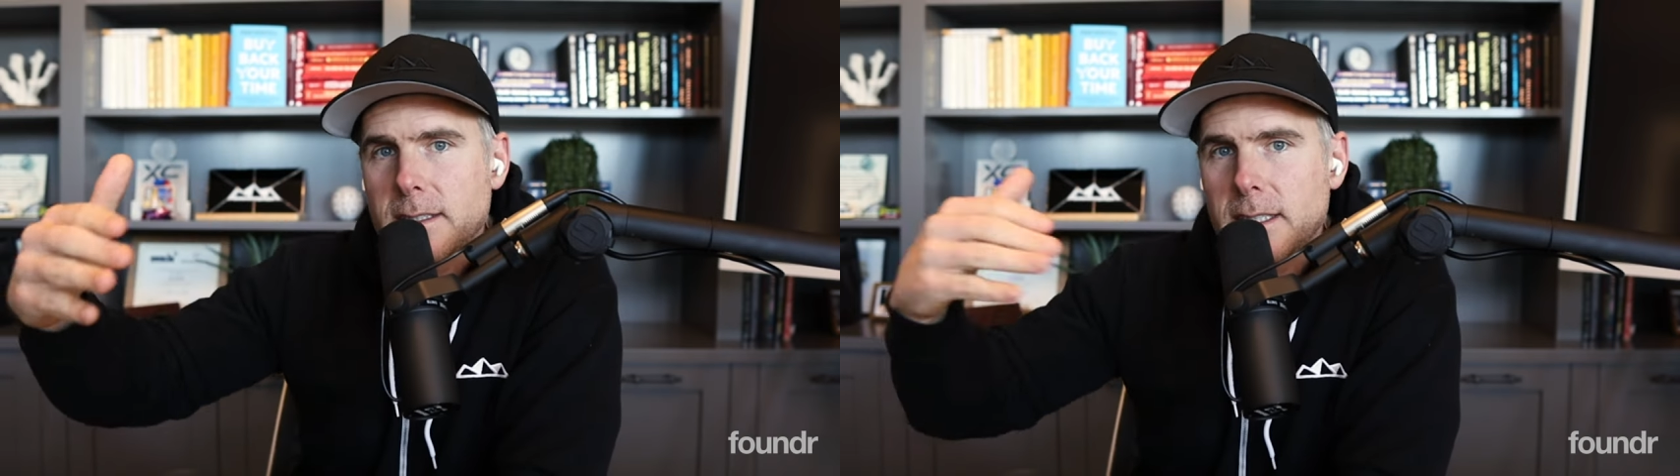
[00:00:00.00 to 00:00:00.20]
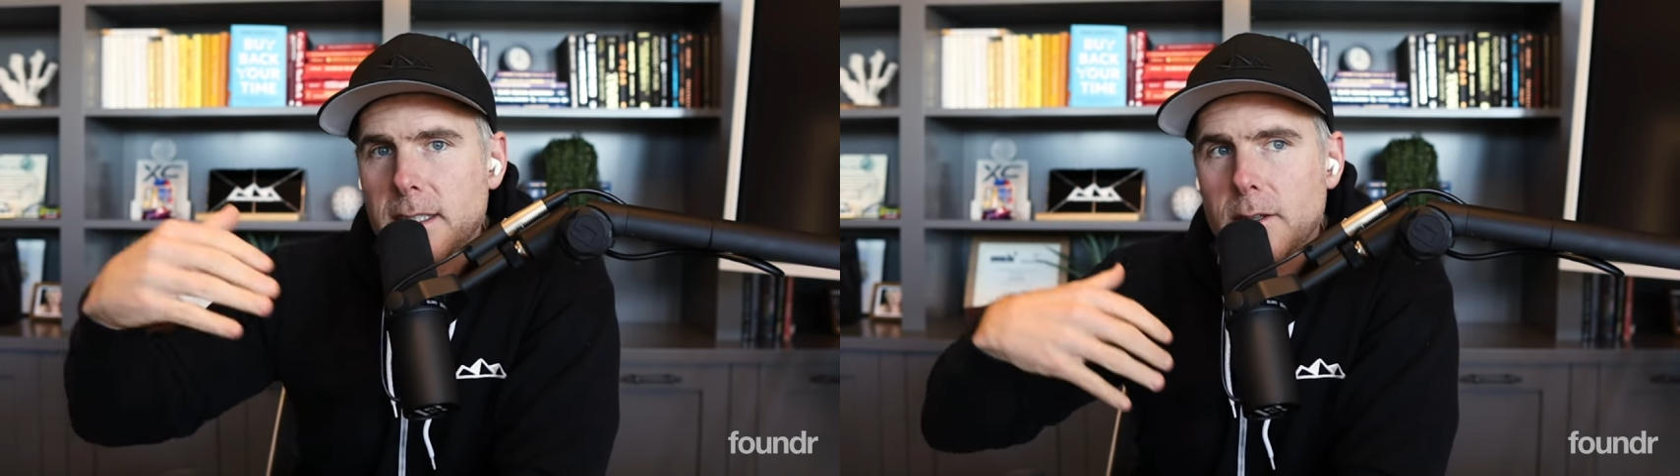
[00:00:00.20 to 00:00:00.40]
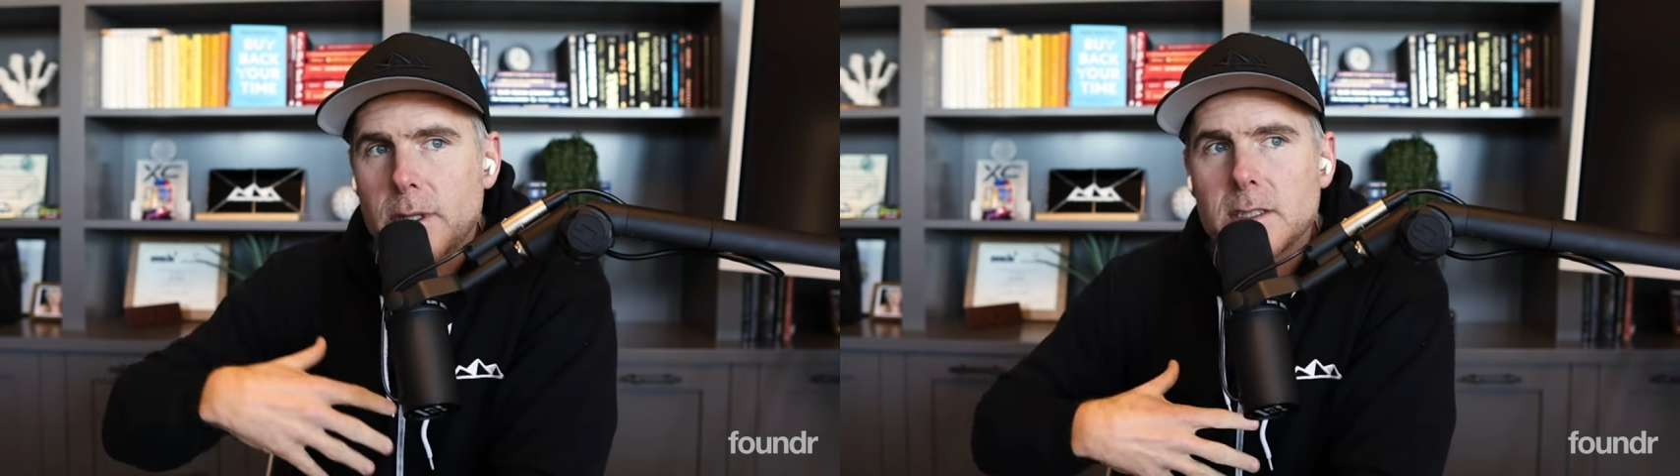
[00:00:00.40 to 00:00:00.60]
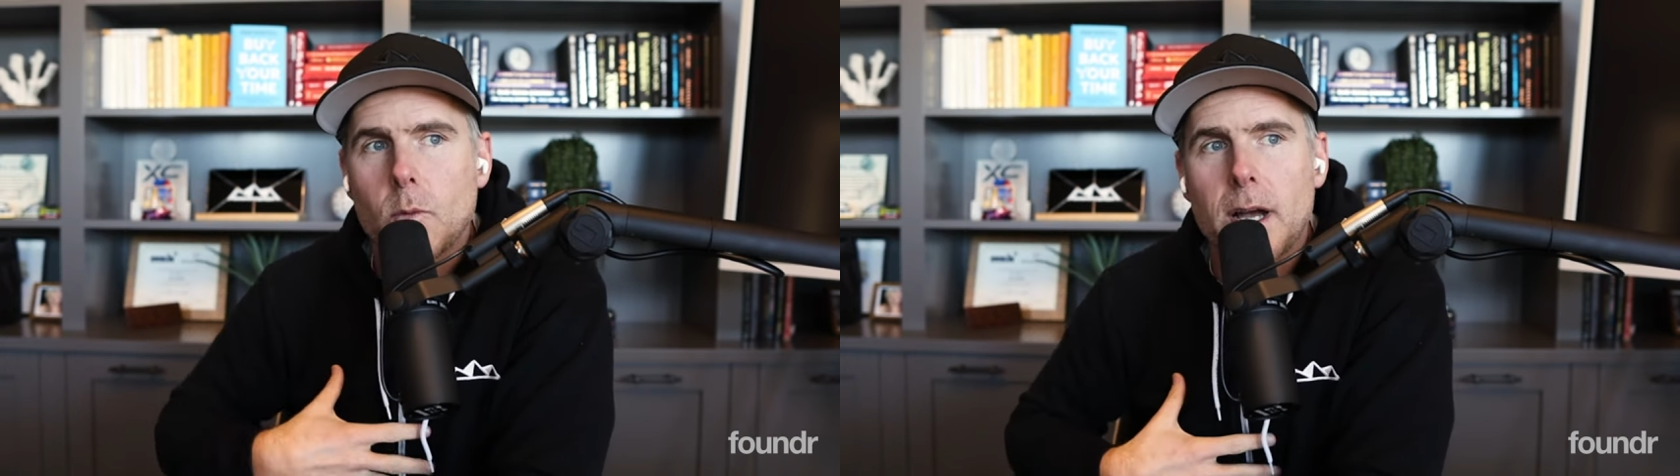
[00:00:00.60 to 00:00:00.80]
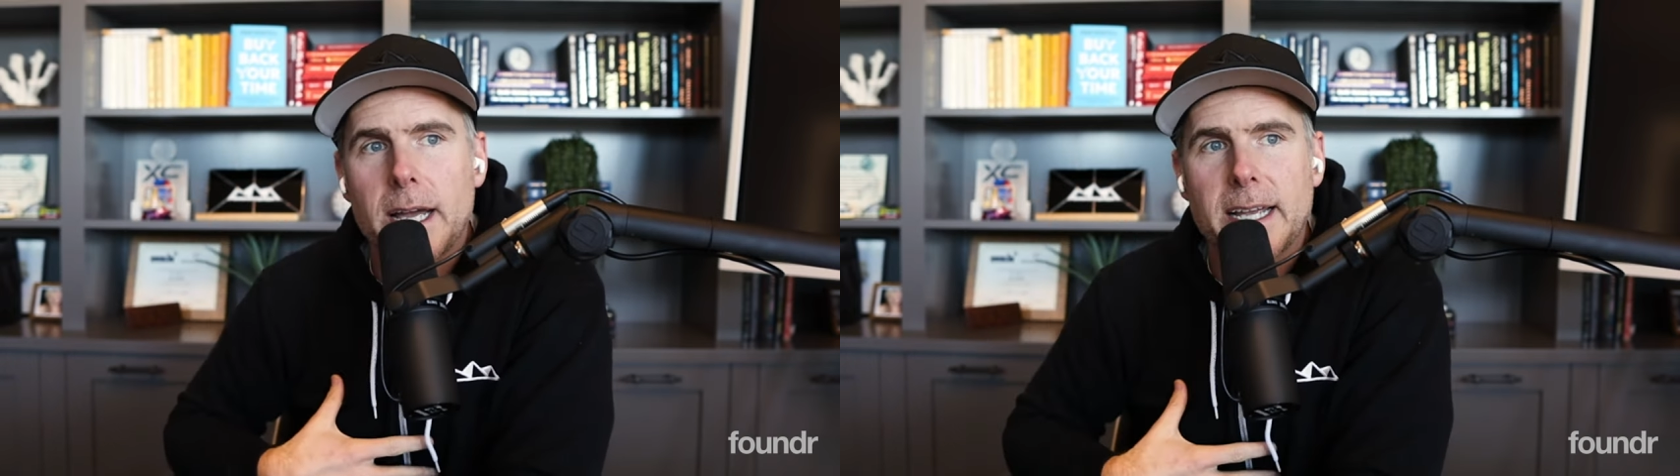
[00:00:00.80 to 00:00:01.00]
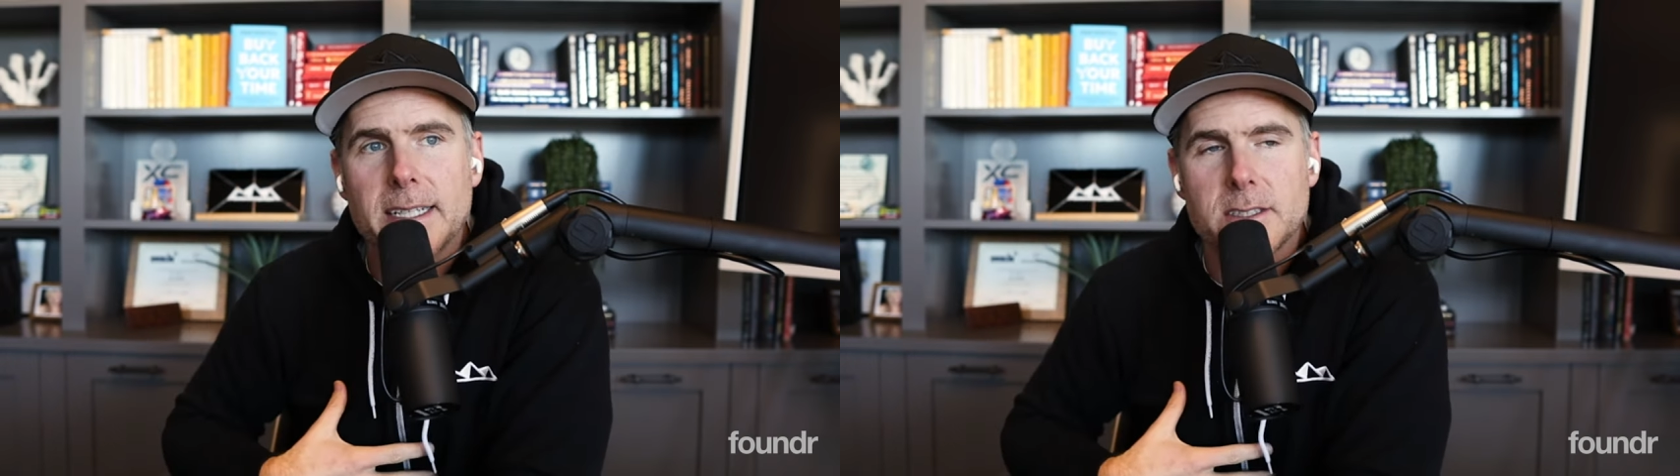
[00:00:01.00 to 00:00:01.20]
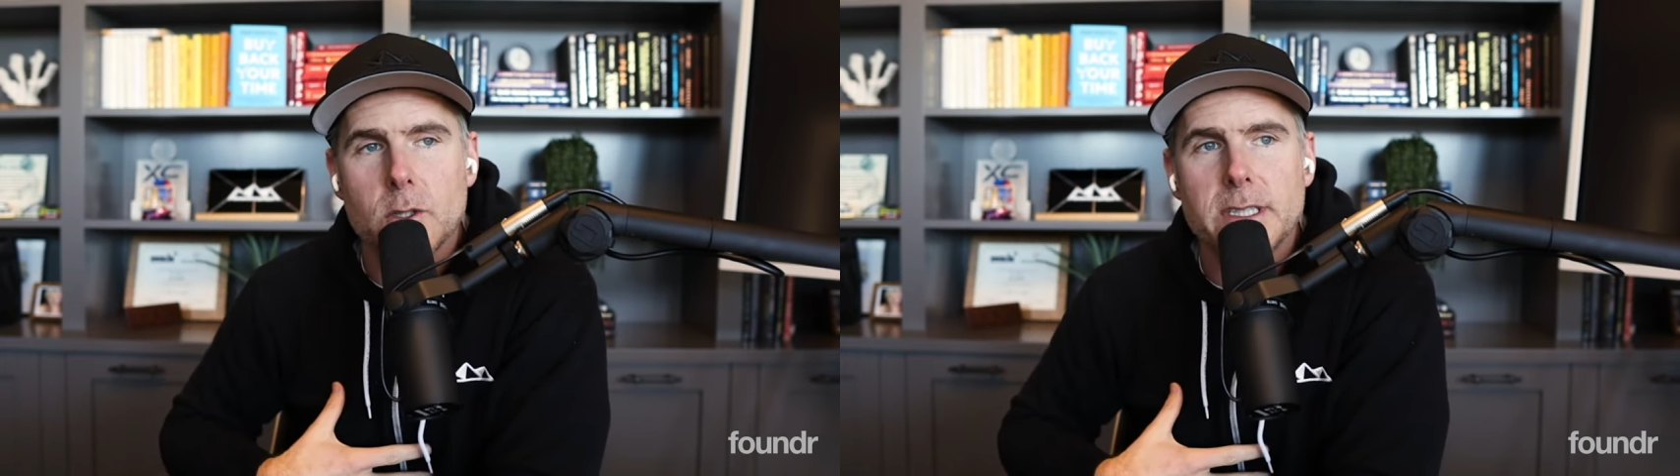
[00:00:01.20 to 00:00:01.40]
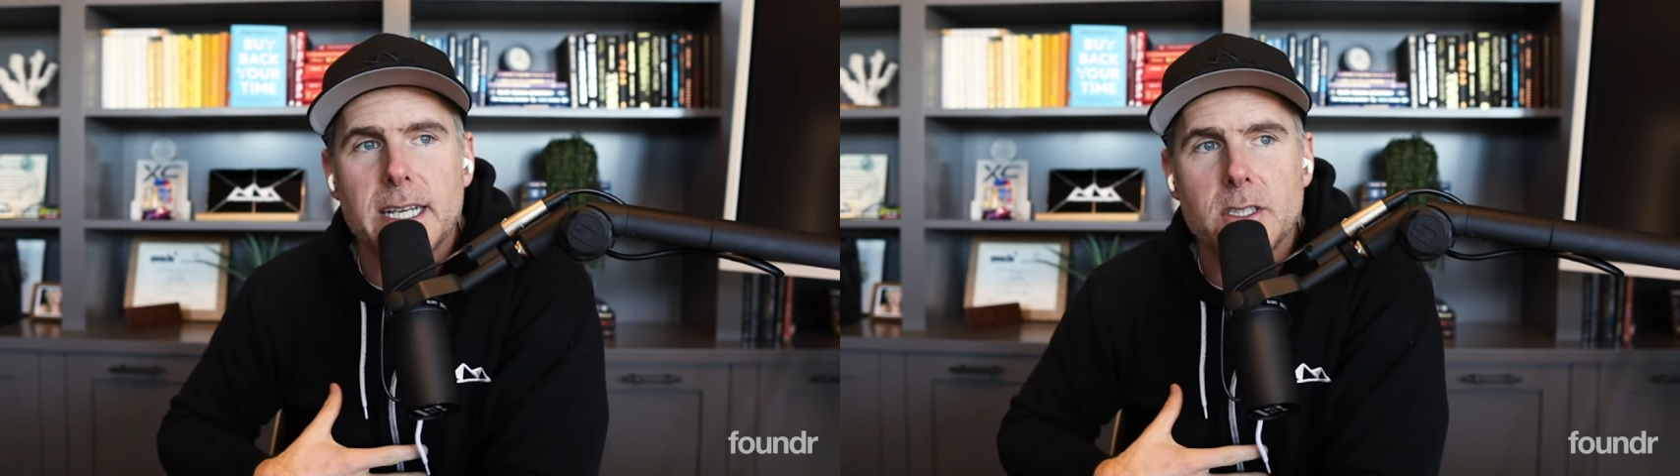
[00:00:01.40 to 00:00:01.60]
See, the reason why I got
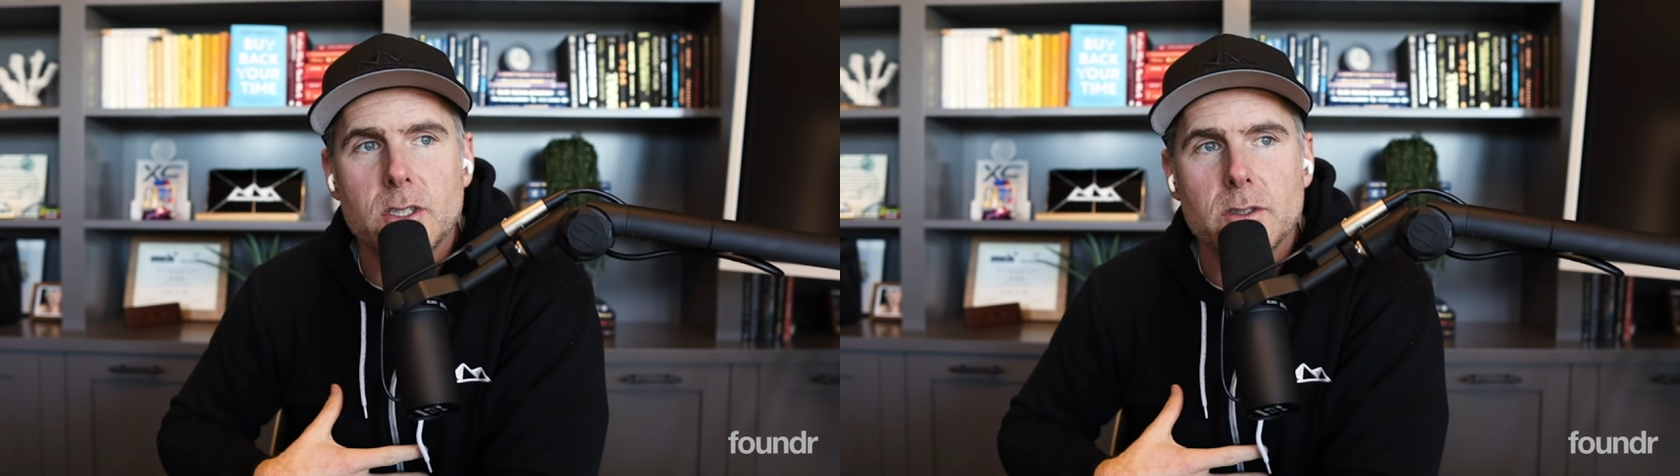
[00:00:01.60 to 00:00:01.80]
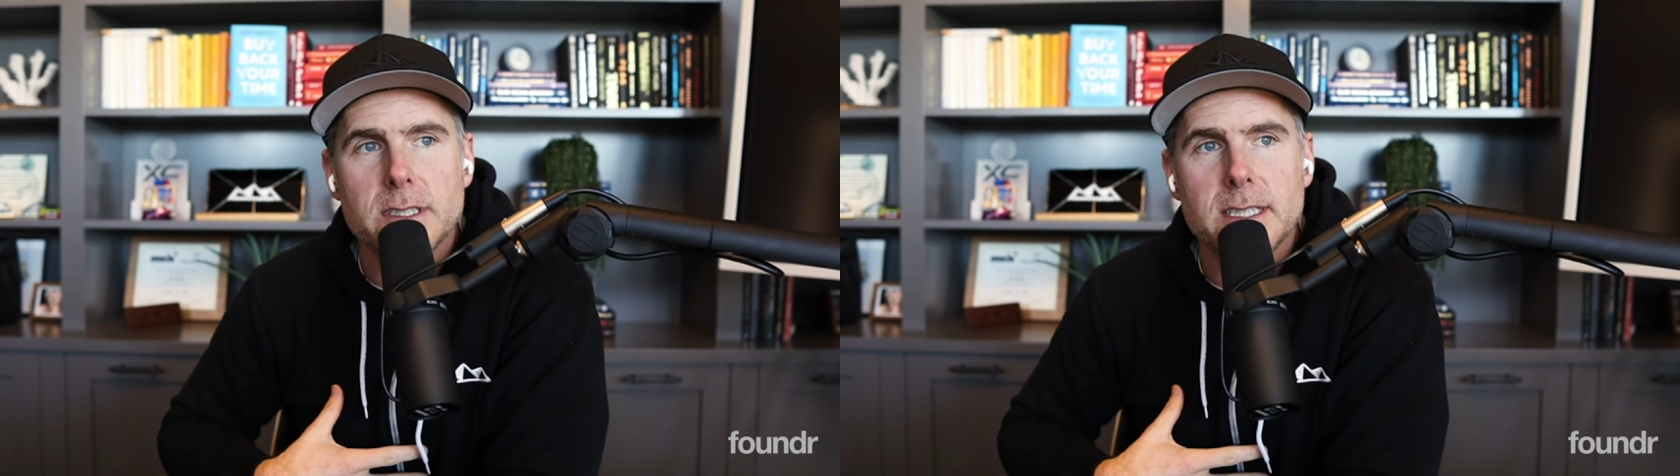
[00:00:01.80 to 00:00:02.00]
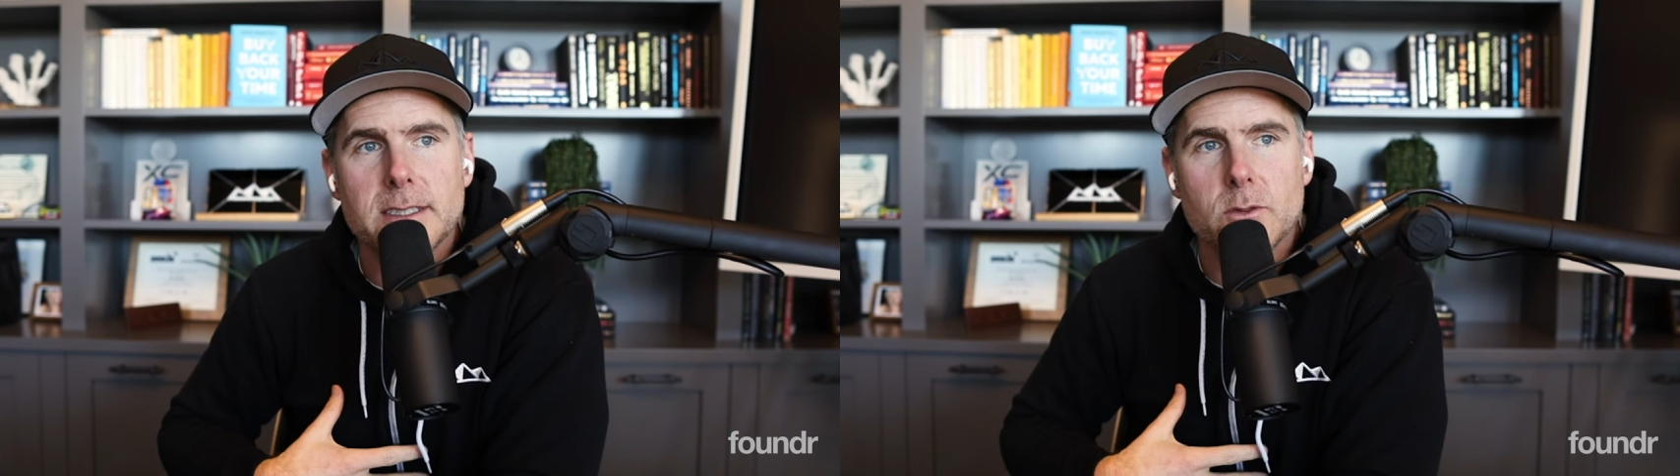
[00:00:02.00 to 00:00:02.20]
so intentional is because